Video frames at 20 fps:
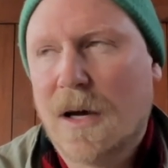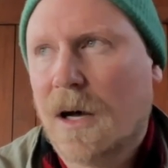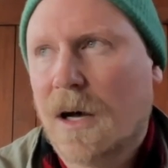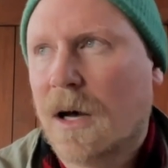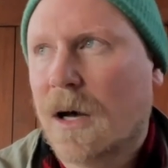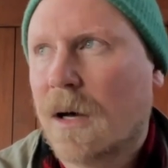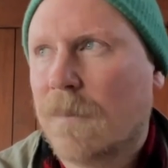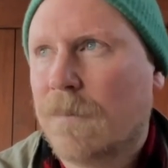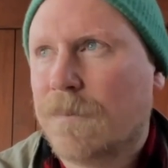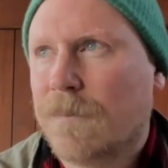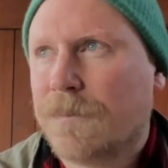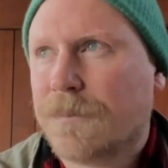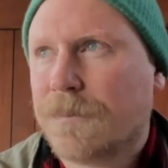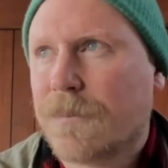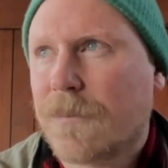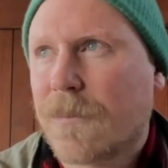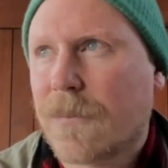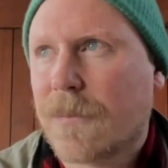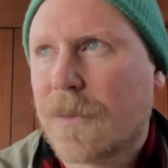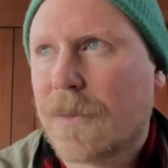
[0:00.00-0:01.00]
Um,
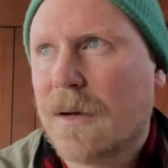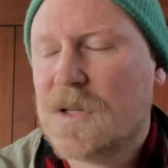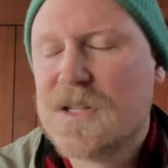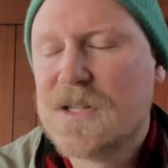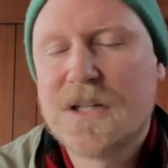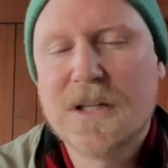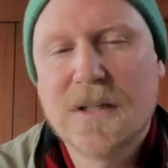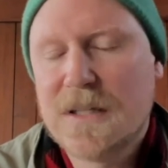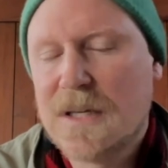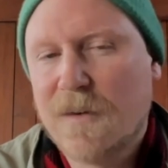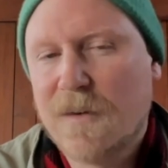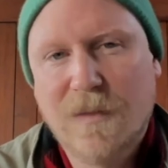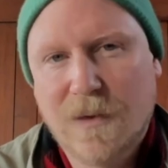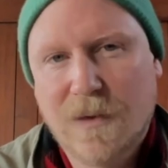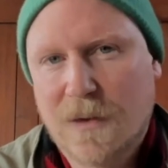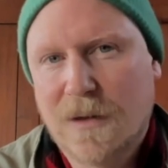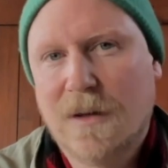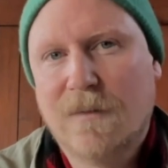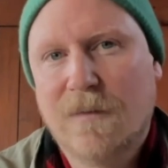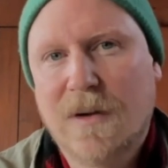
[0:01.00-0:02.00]

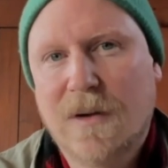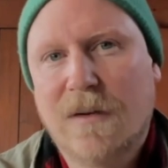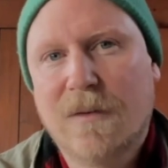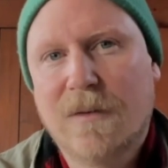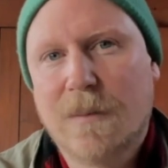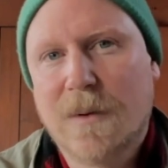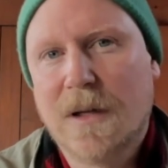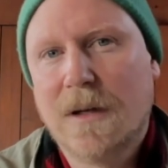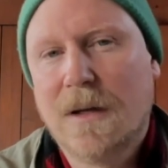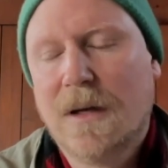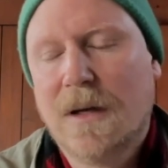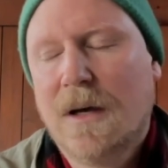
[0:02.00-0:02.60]
significant investment.